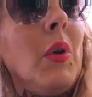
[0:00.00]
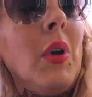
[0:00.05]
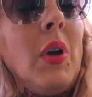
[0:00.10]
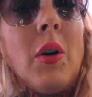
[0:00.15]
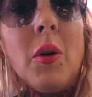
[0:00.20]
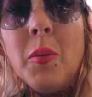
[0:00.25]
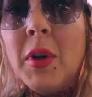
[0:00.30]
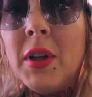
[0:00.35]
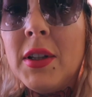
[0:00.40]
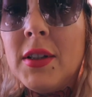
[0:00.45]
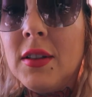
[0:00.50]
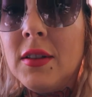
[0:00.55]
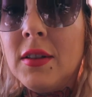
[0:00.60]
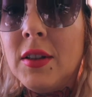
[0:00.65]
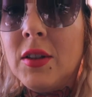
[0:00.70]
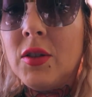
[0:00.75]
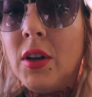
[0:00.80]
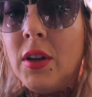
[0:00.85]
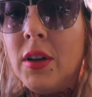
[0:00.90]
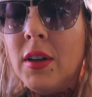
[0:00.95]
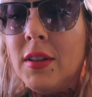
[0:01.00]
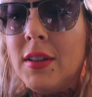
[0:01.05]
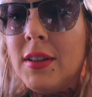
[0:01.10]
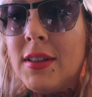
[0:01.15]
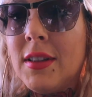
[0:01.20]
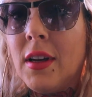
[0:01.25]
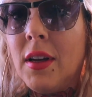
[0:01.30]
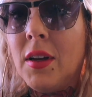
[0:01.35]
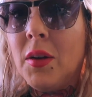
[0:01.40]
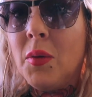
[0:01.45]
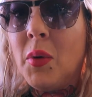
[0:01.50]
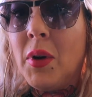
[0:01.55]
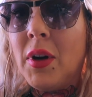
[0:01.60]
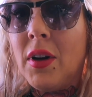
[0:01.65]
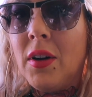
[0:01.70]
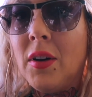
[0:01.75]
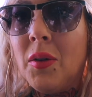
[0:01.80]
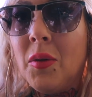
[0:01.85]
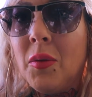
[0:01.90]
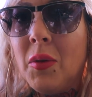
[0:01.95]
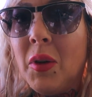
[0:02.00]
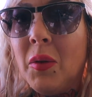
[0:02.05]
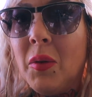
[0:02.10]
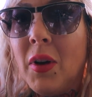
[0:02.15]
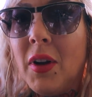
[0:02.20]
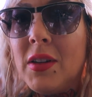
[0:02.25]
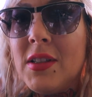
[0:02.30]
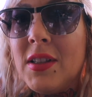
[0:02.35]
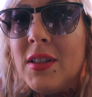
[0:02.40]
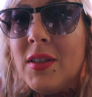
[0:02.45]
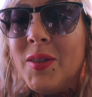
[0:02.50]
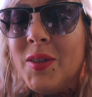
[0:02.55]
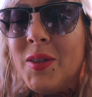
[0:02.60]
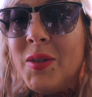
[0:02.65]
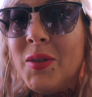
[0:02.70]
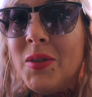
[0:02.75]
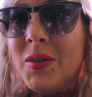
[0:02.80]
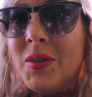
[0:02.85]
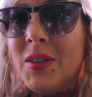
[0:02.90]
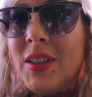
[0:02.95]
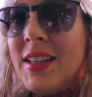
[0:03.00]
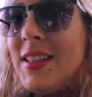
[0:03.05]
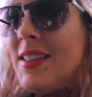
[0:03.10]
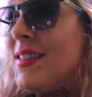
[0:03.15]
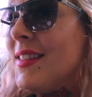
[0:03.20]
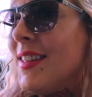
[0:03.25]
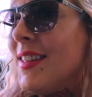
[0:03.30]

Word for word: We are basically trying to decide where we want to eat